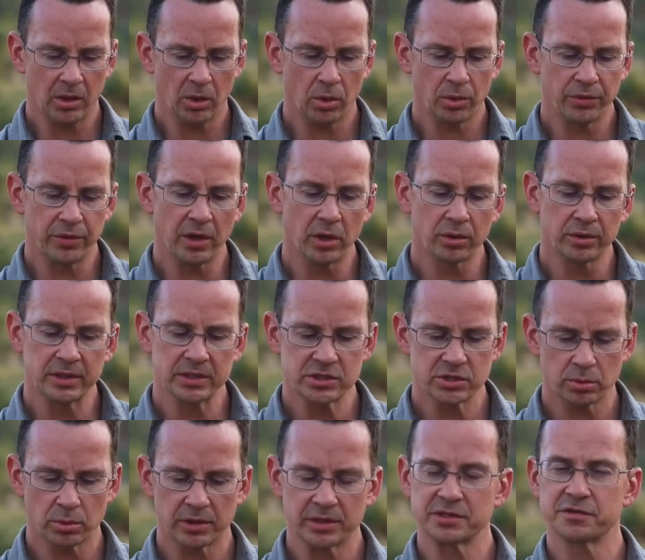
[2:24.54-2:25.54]
Although
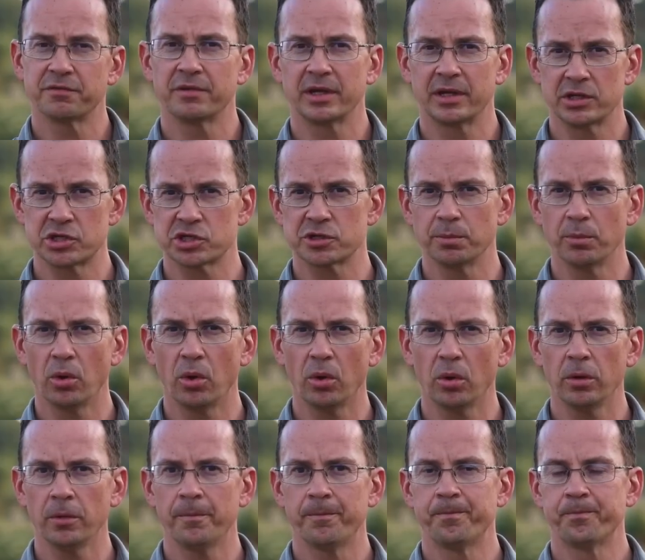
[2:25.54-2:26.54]
this one is very
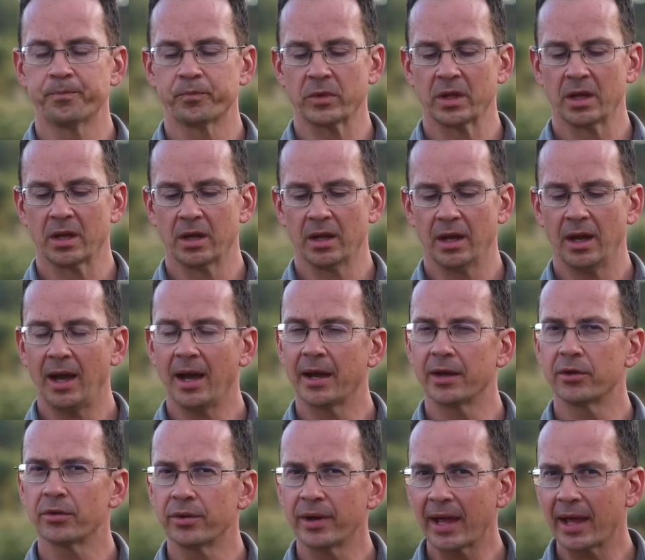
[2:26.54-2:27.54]
small,
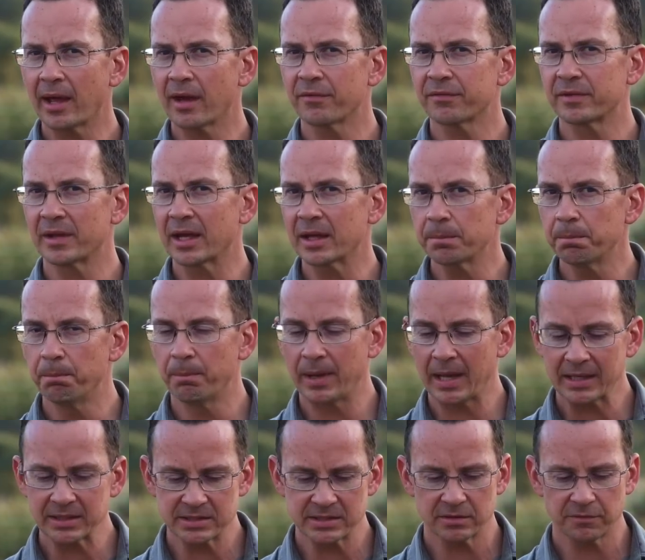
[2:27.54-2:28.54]
I don't have that
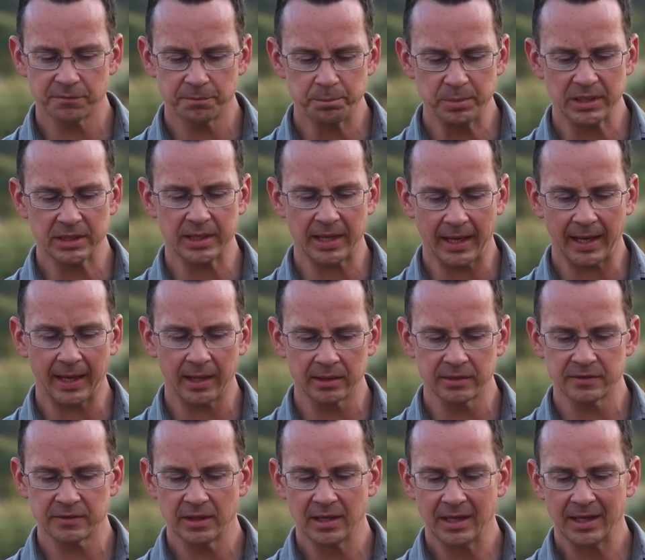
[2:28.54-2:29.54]
massive big
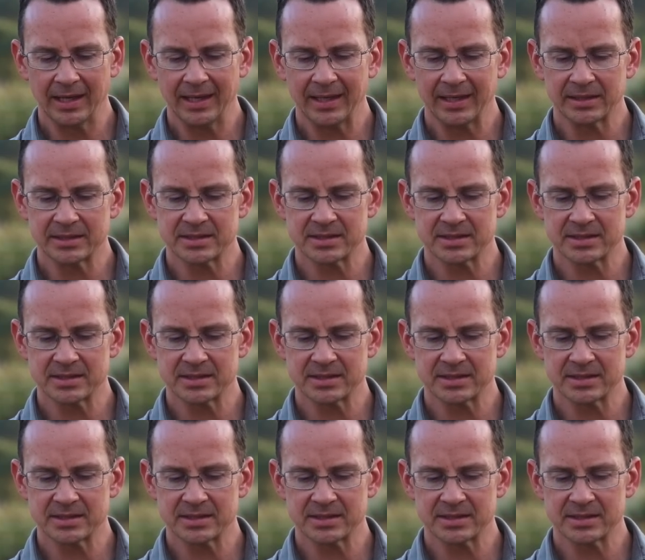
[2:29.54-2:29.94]
hands. It